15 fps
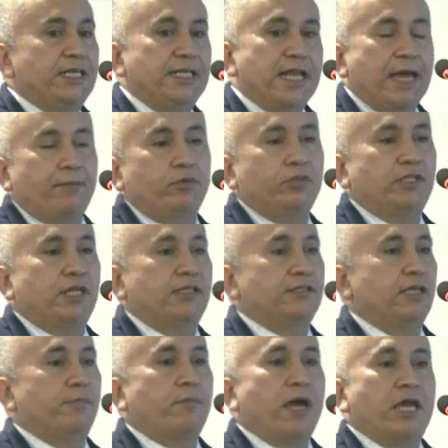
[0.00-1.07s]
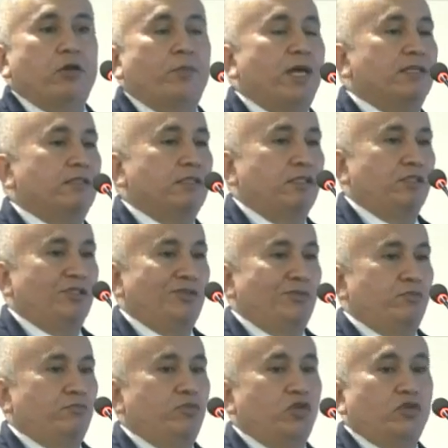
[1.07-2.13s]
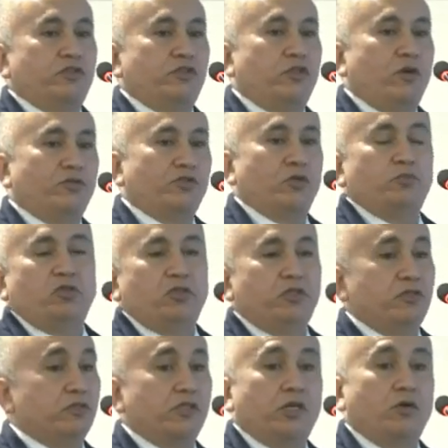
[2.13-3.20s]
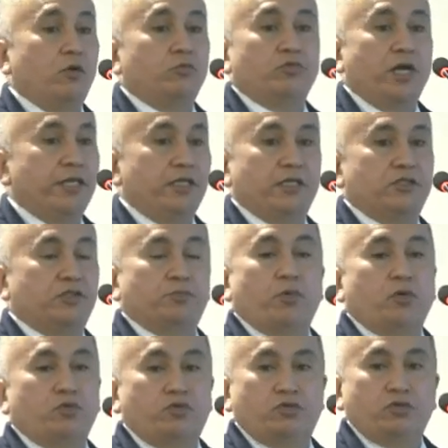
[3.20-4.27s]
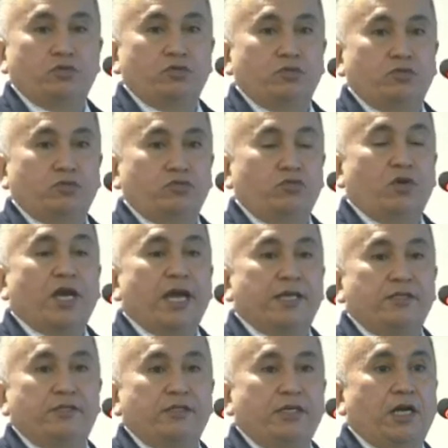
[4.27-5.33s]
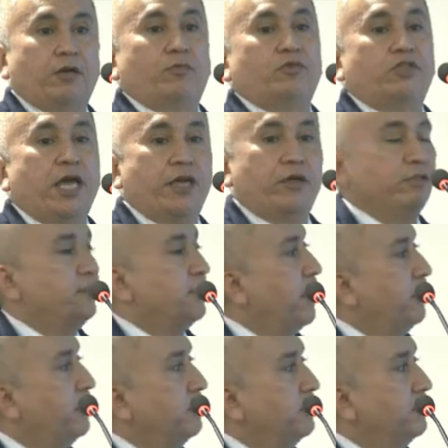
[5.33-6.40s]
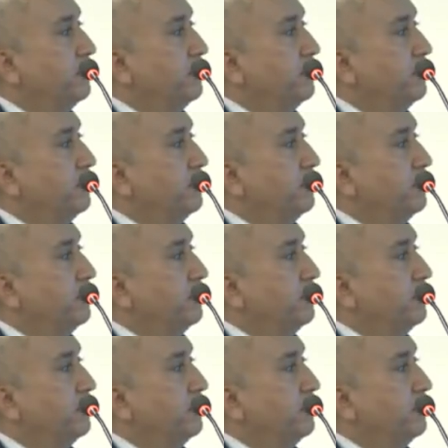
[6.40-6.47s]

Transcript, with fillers: in abundance and biomass, because those communities are already exposed to high carbon dioxide.